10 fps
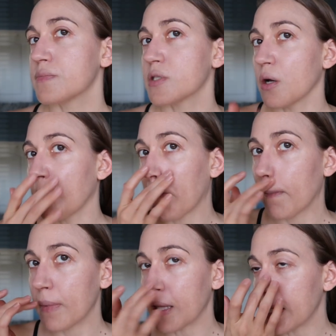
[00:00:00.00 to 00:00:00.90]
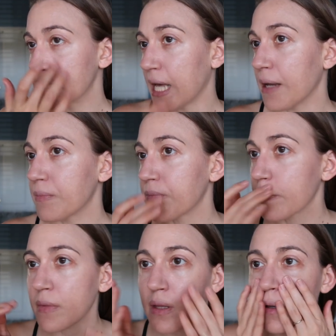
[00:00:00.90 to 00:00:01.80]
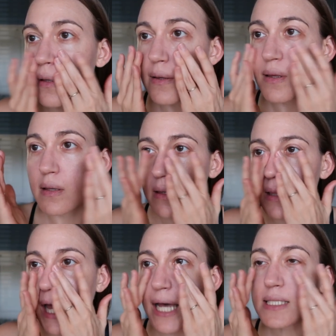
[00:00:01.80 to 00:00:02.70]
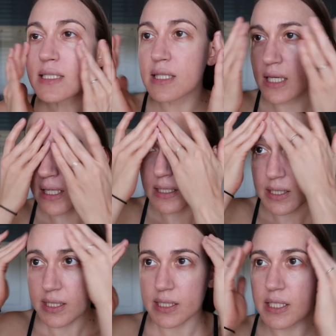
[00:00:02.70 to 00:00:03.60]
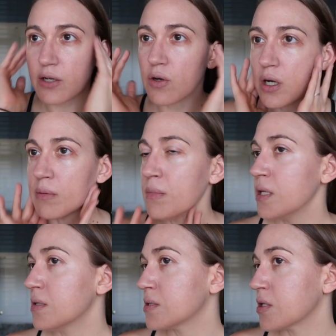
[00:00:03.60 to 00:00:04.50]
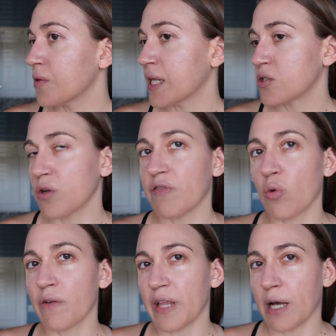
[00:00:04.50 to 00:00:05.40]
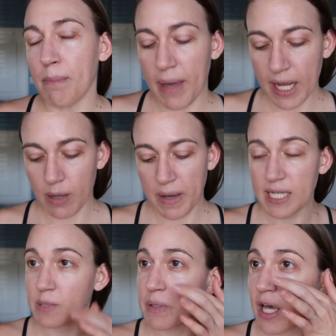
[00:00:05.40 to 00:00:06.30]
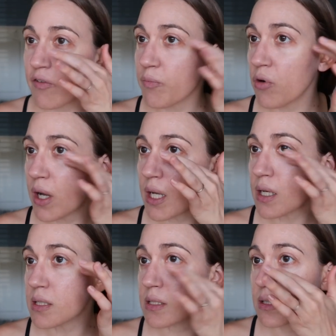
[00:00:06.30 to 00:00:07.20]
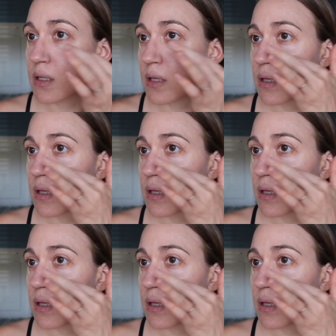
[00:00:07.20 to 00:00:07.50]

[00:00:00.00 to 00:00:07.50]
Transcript: So yeah, that's that. That's the serum. So that's sort of more of like a makeup SPF product